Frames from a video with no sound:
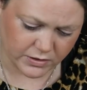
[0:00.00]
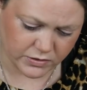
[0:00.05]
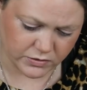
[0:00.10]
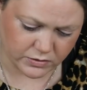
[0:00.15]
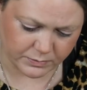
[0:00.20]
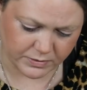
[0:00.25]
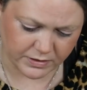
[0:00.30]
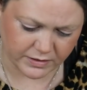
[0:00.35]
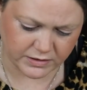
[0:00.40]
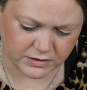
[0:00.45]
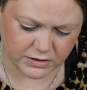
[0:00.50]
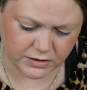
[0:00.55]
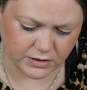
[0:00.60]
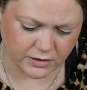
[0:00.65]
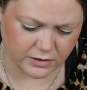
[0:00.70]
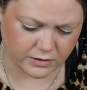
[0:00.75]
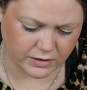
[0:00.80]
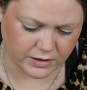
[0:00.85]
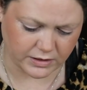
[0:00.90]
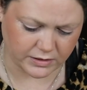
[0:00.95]
So I'm going to
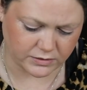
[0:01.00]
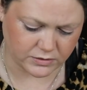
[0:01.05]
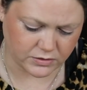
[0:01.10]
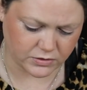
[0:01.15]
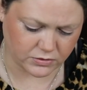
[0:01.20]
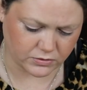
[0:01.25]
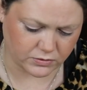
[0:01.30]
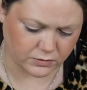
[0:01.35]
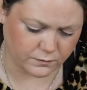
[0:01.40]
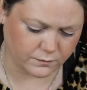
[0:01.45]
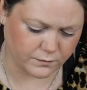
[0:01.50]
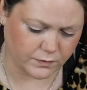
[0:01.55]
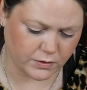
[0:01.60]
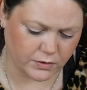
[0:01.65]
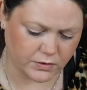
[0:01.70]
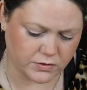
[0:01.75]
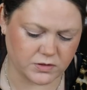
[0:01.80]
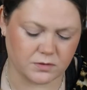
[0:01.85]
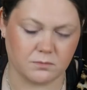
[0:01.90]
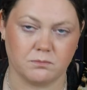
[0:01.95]
go into
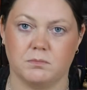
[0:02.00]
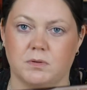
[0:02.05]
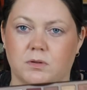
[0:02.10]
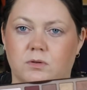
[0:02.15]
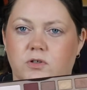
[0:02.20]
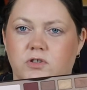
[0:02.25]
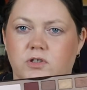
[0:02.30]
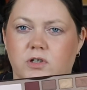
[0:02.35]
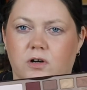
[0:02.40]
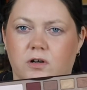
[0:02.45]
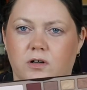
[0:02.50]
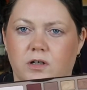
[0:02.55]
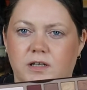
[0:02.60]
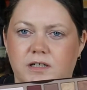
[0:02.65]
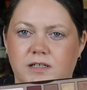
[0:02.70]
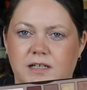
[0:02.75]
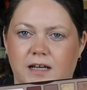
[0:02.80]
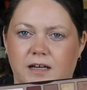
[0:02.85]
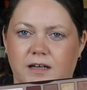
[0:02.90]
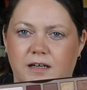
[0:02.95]
first milk
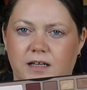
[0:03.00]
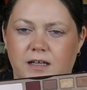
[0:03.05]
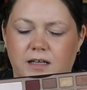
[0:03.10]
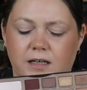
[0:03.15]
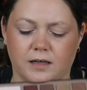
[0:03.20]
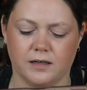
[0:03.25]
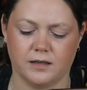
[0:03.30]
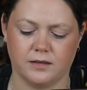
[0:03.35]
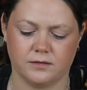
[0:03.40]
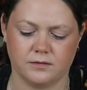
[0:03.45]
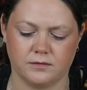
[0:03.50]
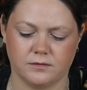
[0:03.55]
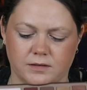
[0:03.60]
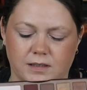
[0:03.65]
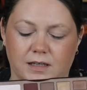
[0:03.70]
chocolate down here.